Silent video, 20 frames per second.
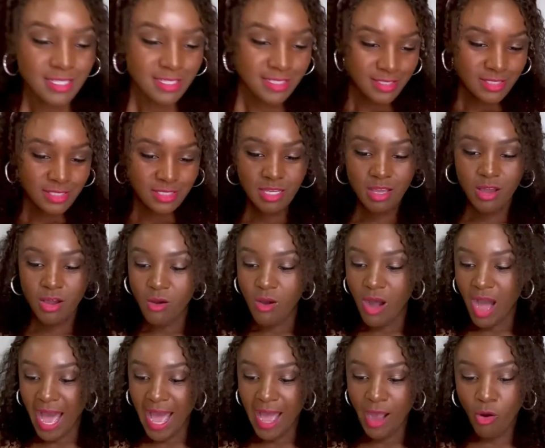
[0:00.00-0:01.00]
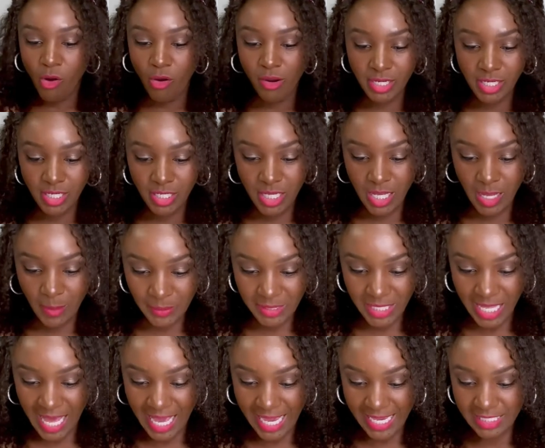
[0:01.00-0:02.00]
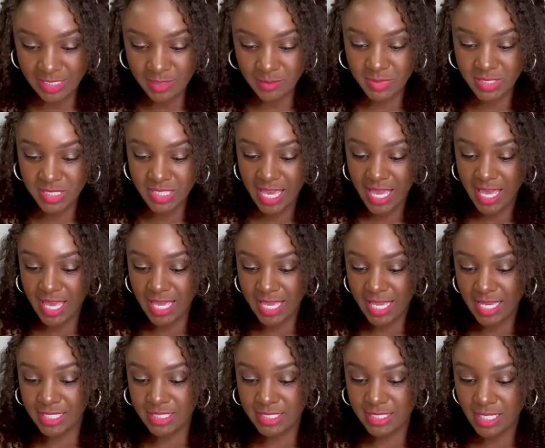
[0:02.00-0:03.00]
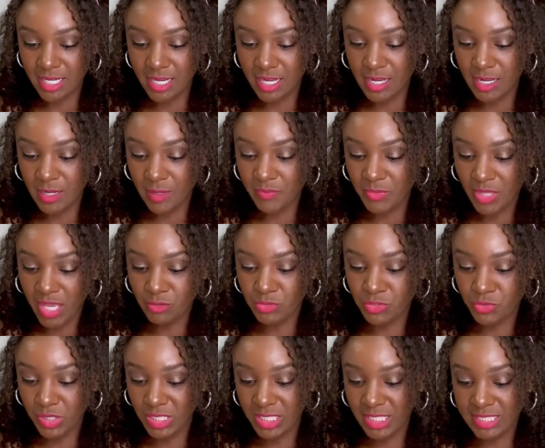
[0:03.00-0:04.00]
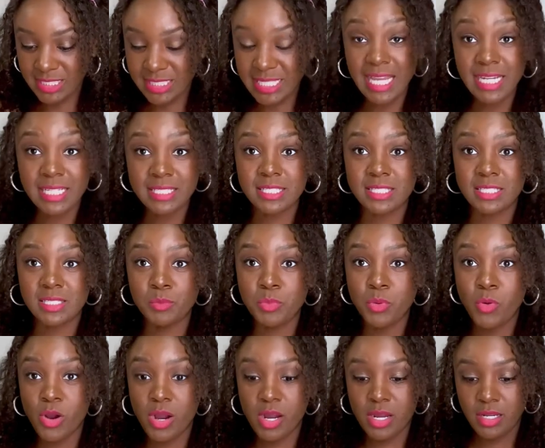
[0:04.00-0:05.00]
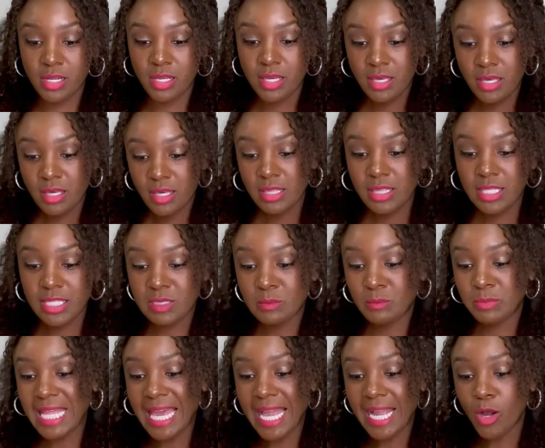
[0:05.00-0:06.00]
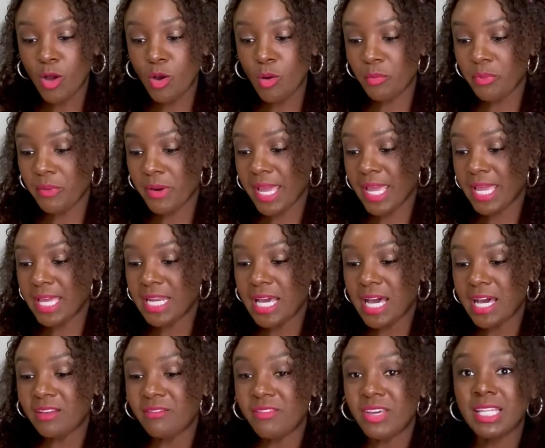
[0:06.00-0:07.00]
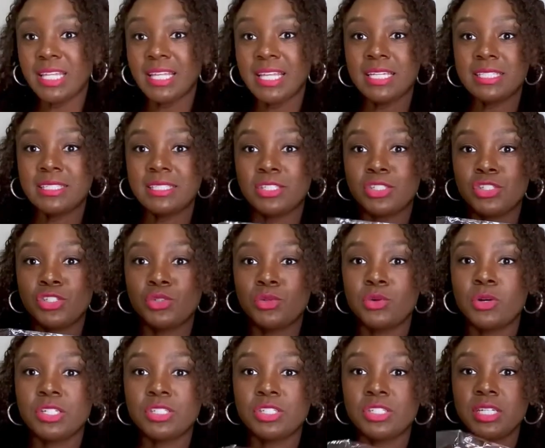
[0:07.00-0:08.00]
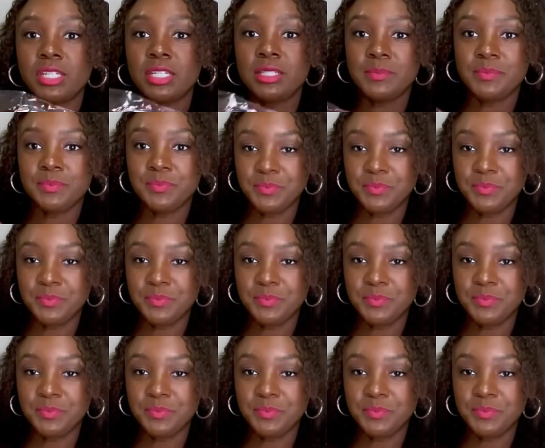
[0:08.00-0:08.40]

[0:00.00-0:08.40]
So I ordered a couple of items and I was really excited to support this black owned brand out of Atlanta, Georgia.